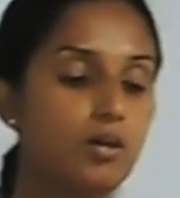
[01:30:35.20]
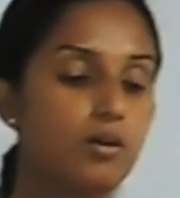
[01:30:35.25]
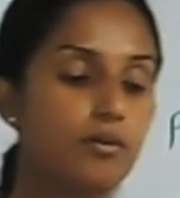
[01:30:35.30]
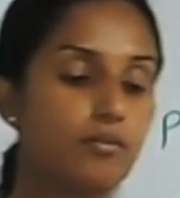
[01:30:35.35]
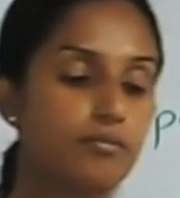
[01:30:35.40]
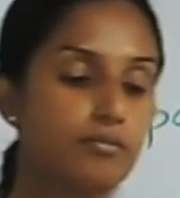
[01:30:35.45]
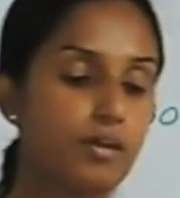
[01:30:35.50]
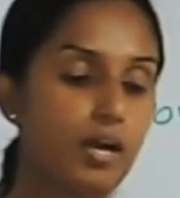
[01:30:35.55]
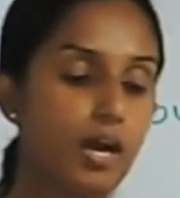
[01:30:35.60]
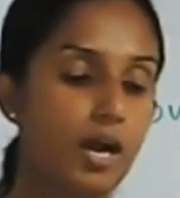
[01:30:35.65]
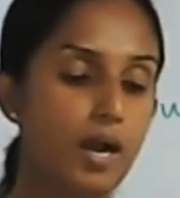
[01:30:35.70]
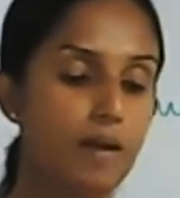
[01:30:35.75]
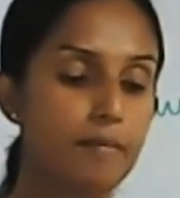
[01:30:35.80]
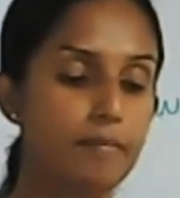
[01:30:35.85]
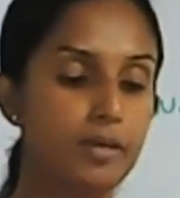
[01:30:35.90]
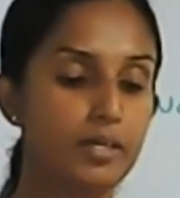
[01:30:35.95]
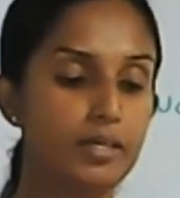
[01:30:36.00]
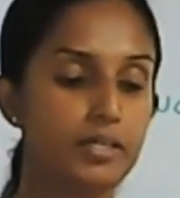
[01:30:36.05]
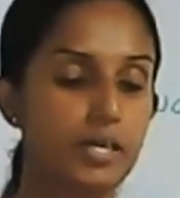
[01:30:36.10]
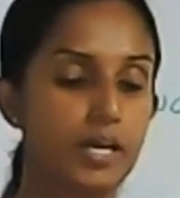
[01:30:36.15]
of
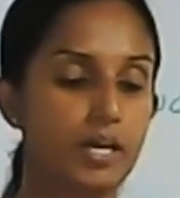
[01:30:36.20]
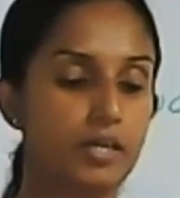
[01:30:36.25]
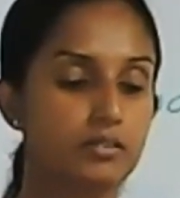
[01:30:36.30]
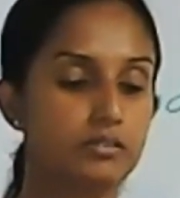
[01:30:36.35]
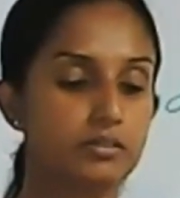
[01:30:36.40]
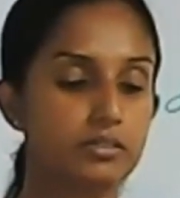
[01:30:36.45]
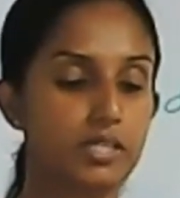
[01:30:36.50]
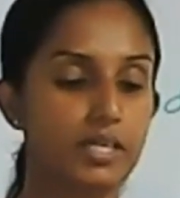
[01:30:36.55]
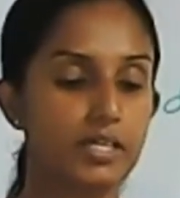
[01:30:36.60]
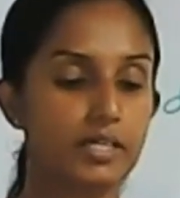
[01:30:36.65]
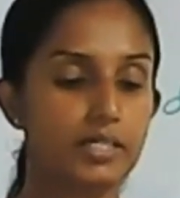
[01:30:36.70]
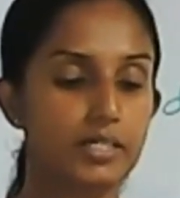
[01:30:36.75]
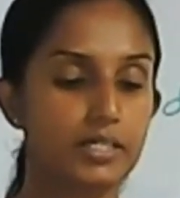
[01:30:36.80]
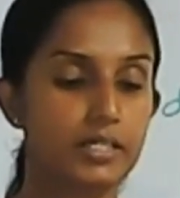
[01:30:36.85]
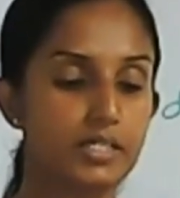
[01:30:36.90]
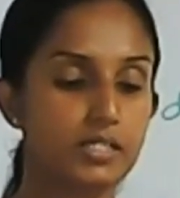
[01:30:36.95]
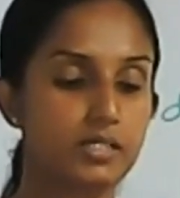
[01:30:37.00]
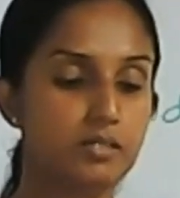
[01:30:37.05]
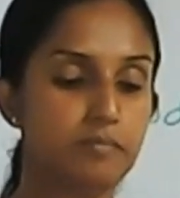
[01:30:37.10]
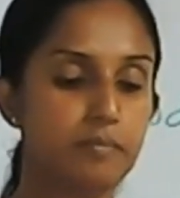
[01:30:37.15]
carbon dioxide
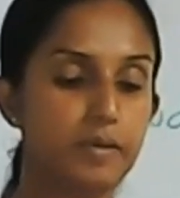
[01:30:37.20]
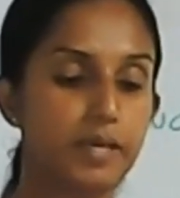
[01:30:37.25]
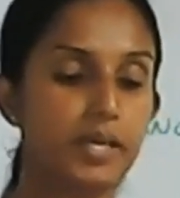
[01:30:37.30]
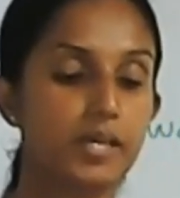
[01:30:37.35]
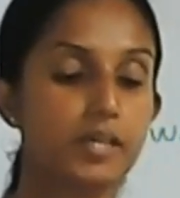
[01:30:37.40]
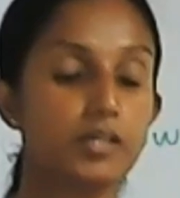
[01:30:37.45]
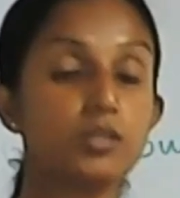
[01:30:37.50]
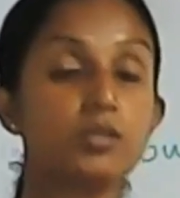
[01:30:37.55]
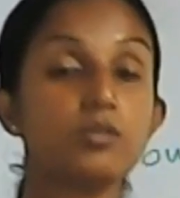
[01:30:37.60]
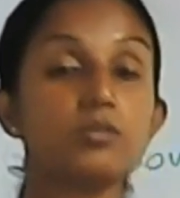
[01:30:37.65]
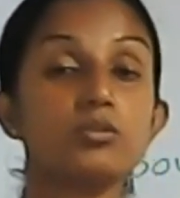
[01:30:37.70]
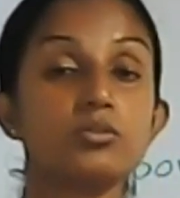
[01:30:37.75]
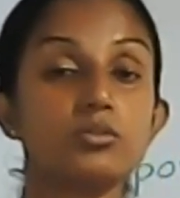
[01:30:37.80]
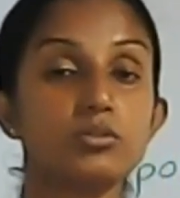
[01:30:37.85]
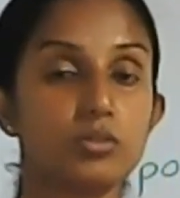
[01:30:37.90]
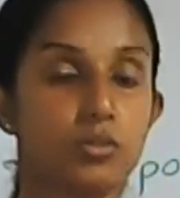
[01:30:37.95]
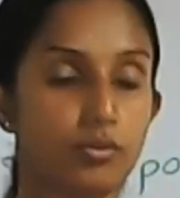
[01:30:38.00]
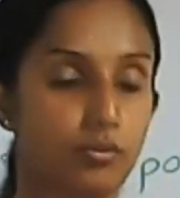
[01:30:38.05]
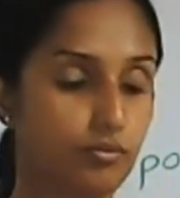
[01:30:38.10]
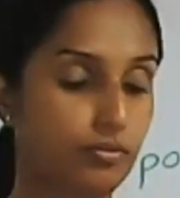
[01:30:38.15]
is made
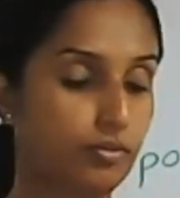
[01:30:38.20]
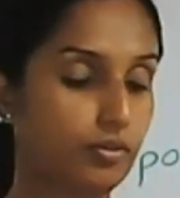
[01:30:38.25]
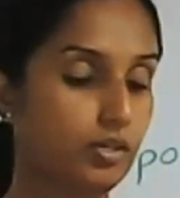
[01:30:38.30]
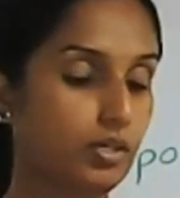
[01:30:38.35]
use of.